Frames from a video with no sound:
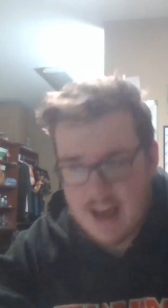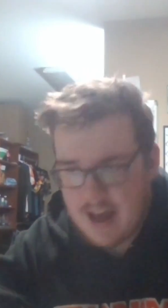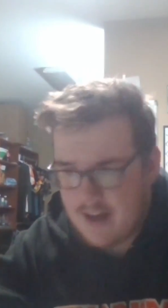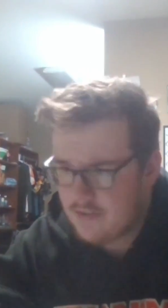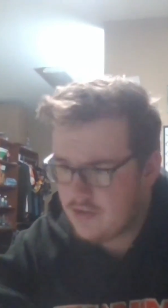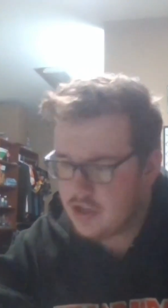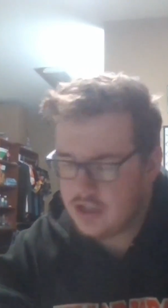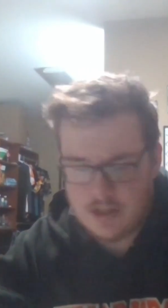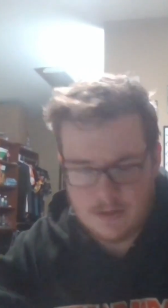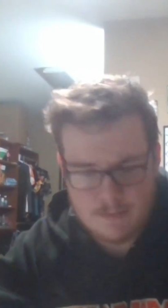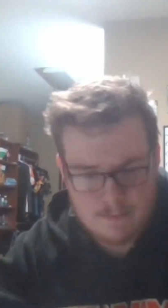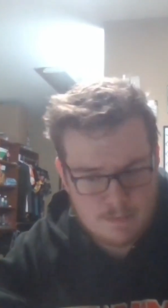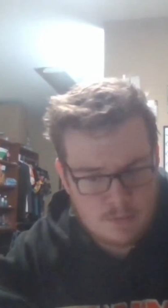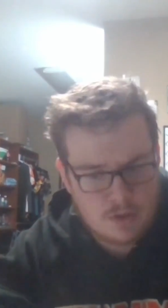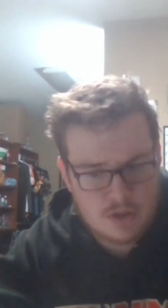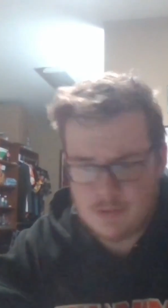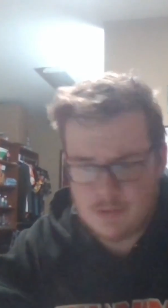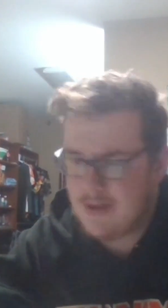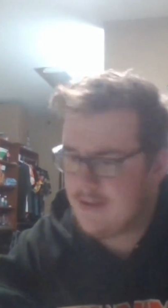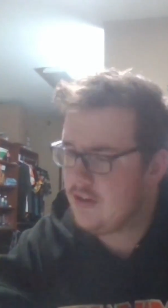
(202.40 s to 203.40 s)
after the Super
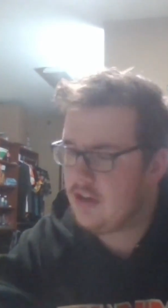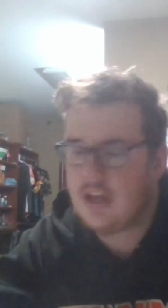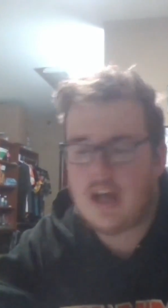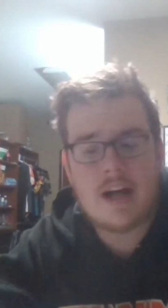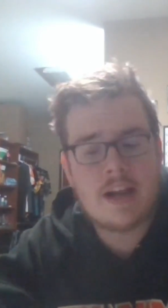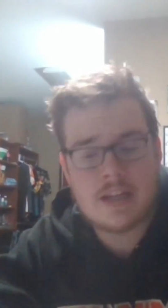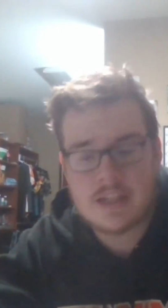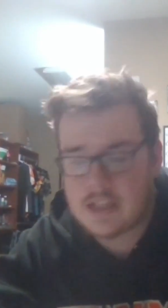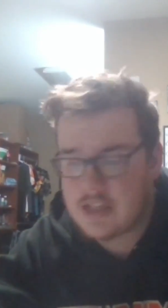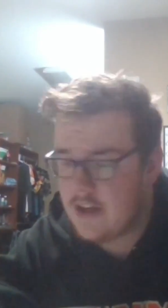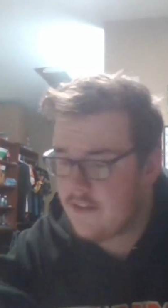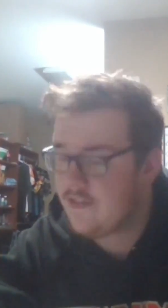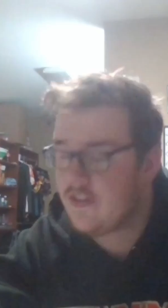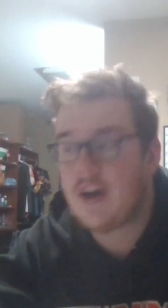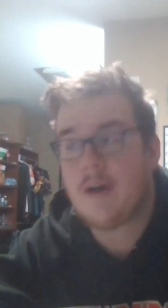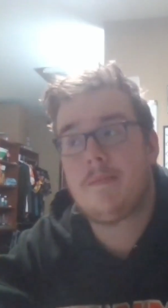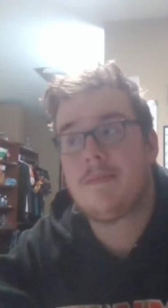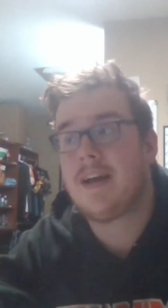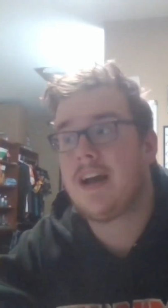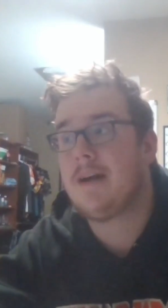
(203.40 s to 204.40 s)
Bowl, so we have a lot of stuff
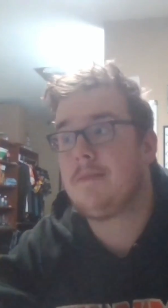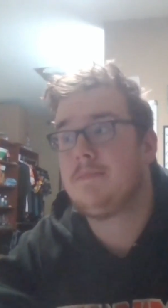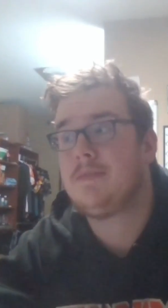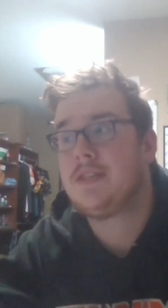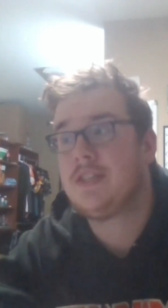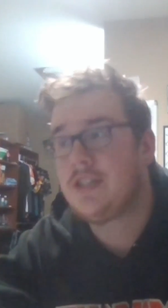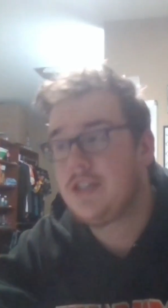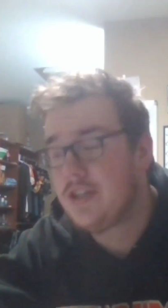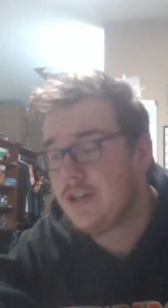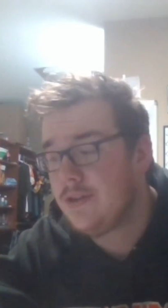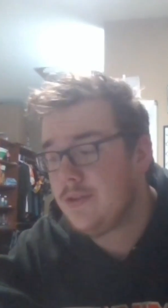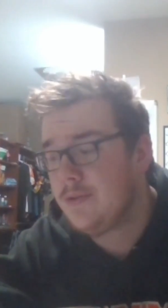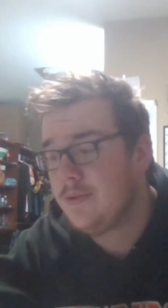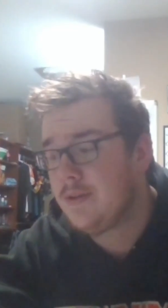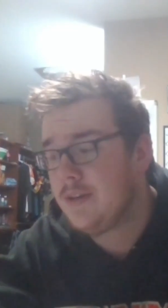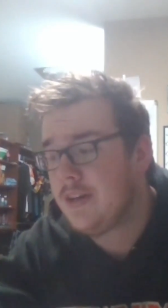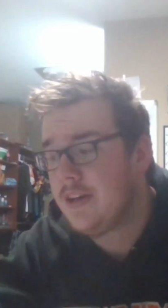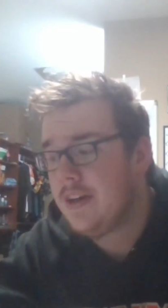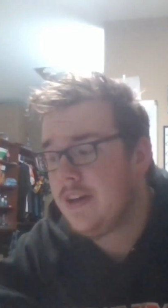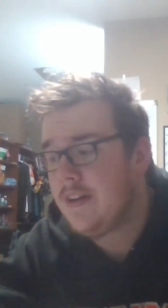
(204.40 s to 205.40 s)
coming up
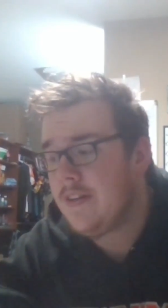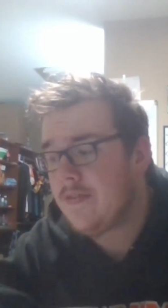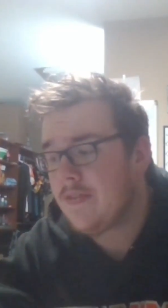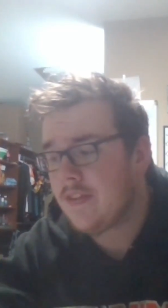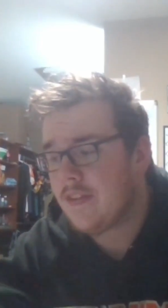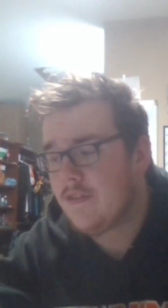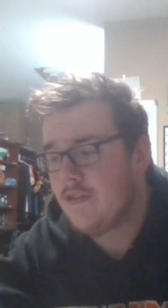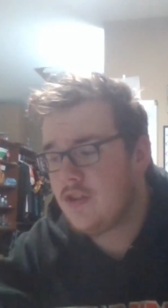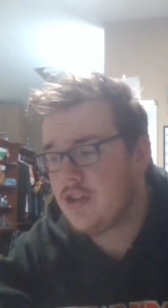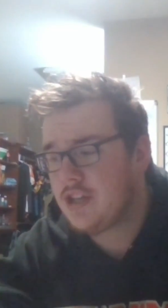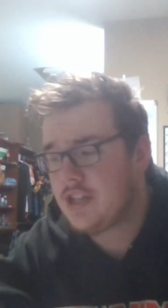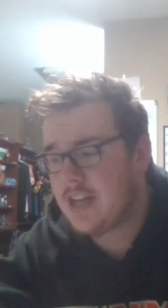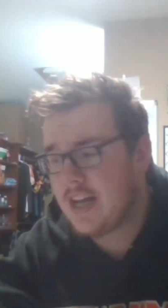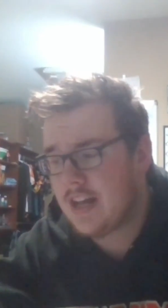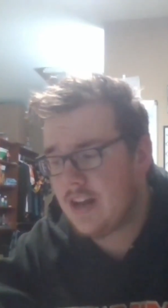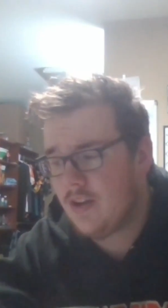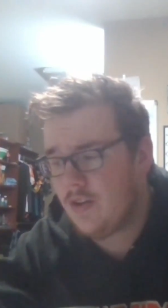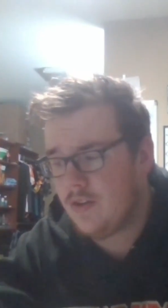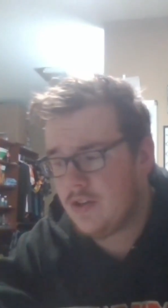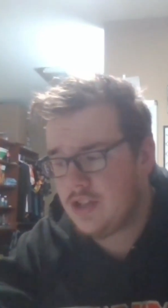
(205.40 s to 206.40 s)
soon for the
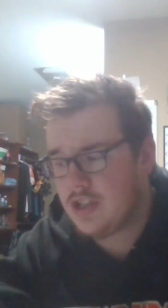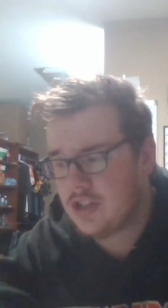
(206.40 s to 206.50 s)
channel.